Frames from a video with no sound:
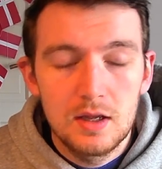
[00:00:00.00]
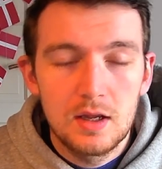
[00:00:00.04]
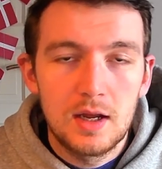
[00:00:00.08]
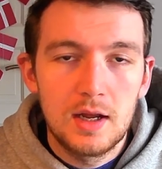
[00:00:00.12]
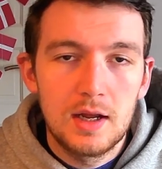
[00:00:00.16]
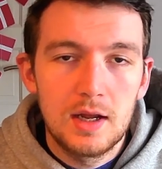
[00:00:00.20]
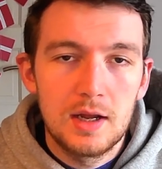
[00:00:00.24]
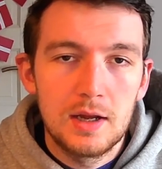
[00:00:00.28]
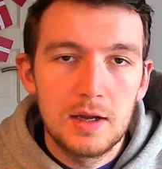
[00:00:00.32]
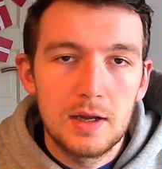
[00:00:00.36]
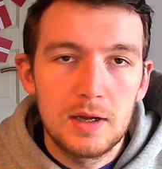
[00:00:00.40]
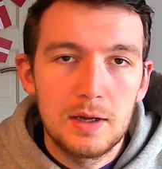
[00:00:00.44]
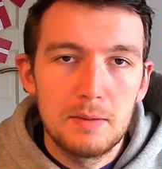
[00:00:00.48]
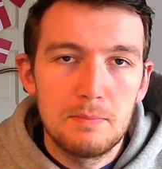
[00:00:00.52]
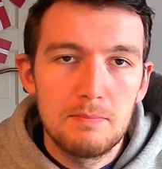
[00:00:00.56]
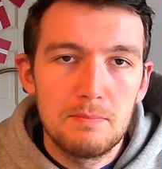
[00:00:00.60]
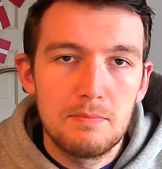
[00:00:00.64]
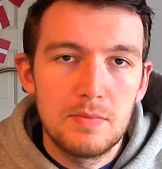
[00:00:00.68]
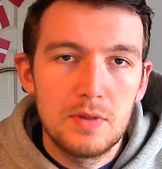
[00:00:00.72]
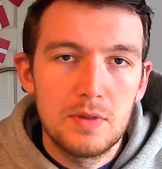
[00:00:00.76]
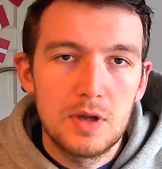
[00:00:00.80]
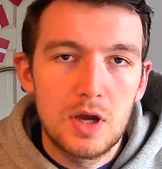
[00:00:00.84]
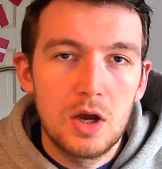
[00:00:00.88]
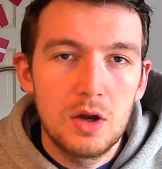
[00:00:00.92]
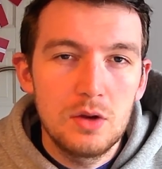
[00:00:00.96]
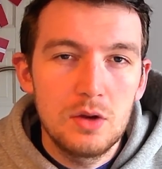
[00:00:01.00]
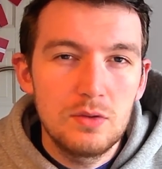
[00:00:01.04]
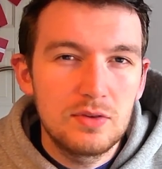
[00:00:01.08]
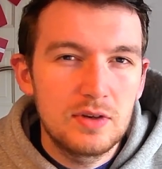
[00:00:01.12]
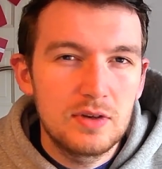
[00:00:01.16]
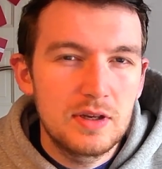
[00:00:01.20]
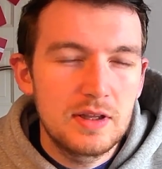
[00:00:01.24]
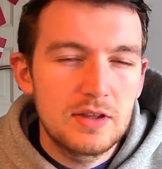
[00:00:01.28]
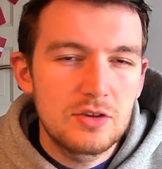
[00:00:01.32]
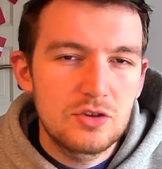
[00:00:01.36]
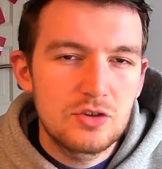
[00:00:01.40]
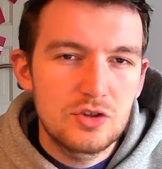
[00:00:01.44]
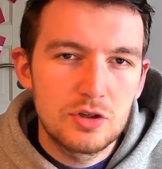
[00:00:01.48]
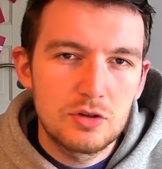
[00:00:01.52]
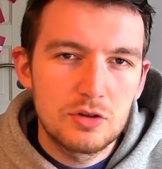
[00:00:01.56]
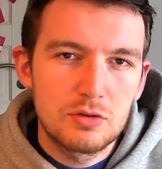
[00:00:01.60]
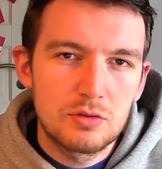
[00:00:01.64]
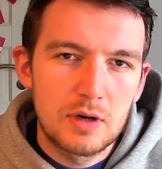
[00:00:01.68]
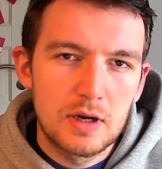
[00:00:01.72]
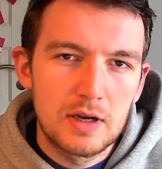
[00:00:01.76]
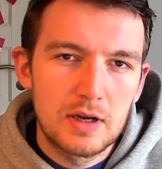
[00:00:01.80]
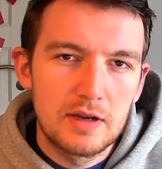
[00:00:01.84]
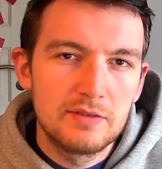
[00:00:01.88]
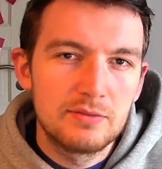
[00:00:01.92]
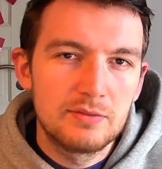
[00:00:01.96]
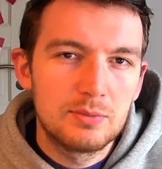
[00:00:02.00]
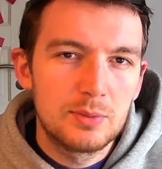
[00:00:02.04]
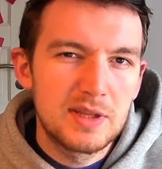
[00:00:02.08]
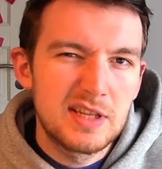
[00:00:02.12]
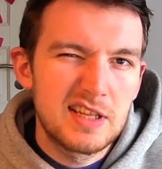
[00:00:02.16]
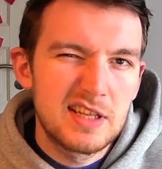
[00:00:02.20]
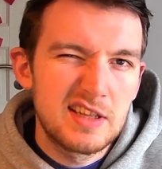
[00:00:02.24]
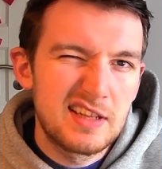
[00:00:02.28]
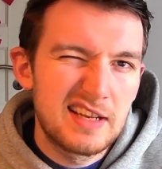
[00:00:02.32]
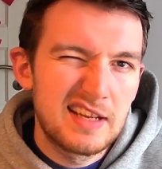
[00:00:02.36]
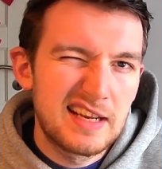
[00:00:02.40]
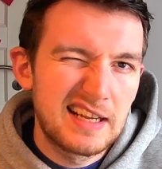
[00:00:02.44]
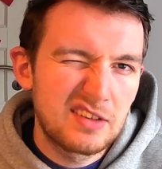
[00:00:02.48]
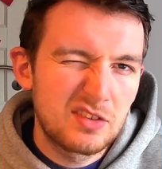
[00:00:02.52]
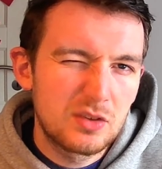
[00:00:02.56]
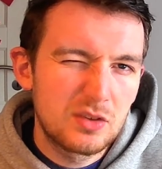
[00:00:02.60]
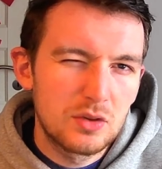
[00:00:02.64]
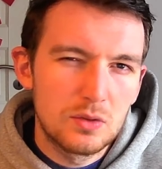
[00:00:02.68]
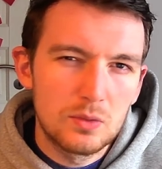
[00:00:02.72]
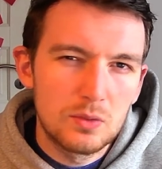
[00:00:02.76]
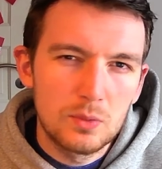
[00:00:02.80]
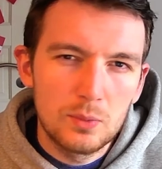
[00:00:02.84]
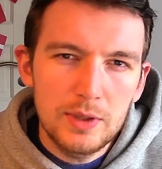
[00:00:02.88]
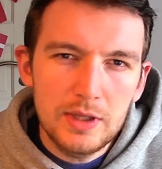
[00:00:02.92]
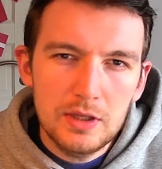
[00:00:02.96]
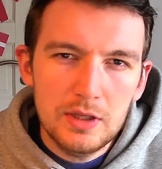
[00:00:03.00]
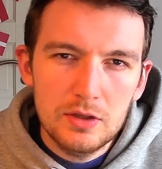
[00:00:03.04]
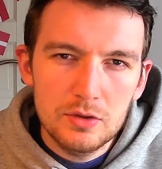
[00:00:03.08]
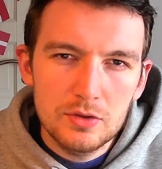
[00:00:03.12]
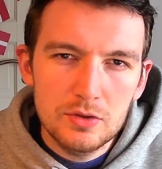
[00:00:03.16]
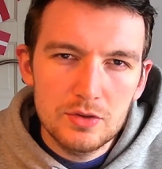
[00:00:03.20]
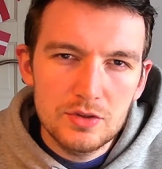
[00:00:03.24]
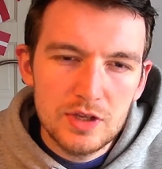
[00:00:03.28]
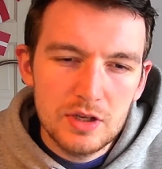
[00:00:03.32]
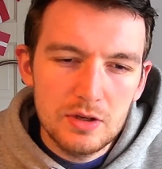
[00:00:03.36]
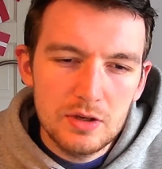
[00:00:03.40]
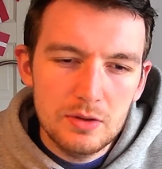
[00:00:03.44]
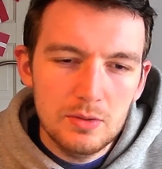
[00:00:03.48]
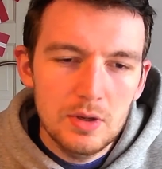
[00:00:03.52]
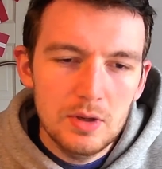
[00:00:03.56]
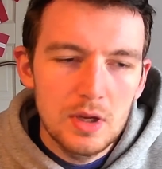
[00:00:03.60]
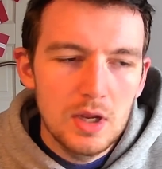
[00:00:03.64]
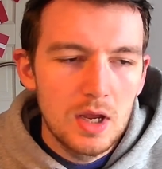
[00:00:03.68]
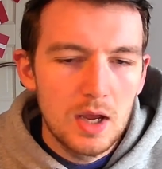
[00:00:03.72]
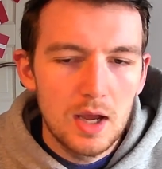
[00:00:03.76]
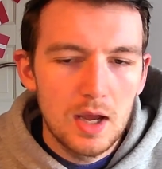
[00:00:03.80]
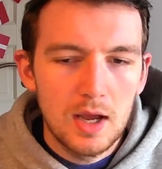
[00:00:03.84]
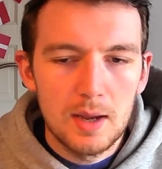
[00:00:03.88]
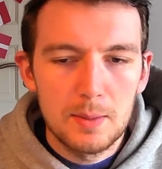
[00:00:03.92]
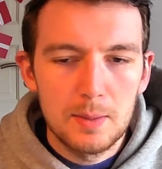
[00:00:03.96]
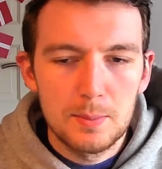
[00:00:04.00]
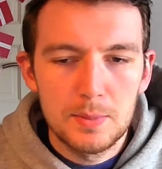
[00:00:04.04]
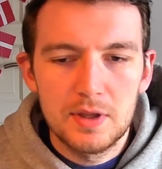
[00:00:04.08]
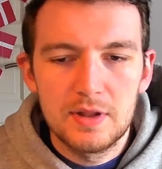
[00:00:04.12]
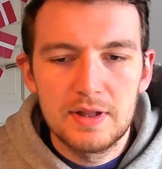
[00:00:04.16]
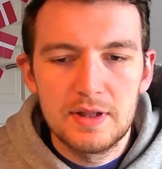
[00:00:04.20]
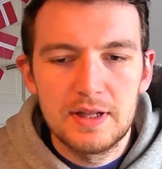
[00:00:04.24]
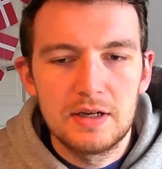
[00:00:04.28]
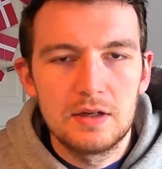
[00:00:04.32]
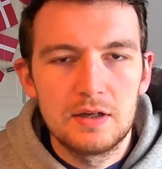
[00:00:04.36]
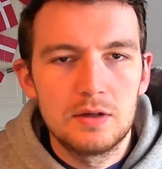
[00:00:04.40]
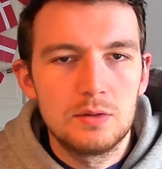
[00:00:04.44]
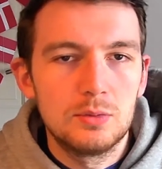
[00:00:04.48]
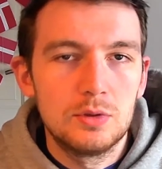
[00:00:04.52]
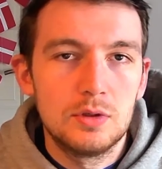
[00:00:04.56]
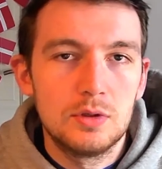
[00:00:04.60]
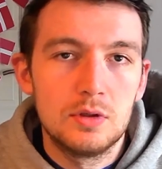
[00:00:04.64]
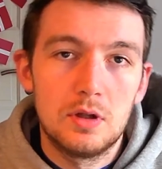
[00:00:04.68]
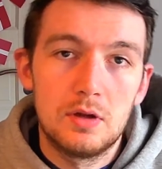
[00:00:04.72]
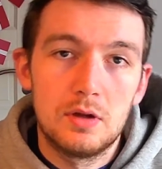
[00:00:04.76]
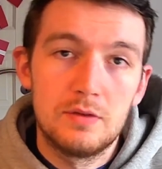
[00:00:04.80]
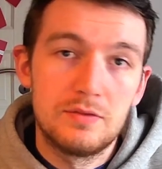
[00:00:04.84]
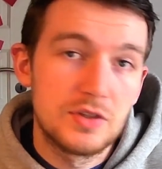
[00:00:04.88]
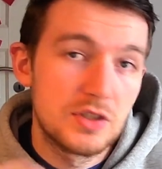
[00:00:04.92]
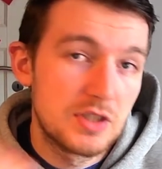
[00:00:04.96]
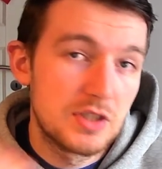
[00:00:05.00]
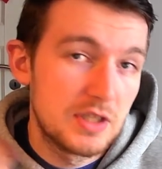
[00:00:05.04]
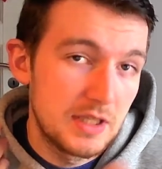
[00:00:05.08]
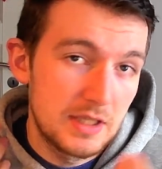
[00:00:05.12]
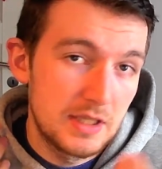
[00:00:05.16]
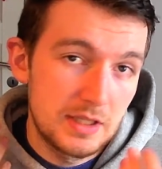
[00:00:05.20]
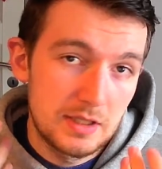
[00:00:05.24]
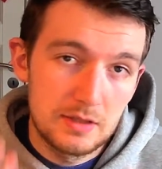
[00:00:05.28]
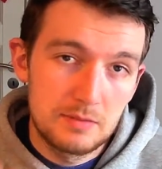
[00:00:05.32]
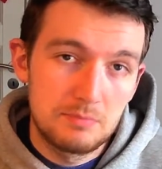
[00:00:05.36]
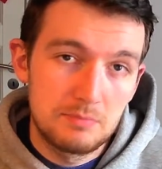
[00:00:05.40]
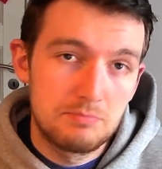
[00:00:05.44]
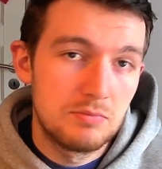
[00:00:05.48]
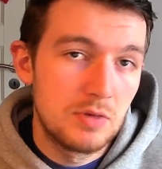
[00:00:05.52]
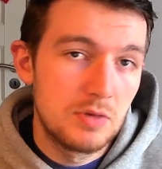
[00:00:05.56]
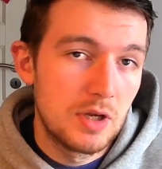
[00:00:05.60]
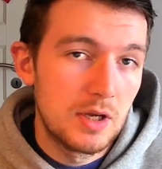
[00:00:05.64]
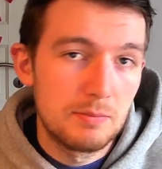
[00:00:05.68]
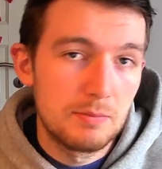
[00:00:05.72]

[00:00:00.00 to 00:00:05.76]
Hopefully they should arrive within the next sort of week or so, and then I will obviously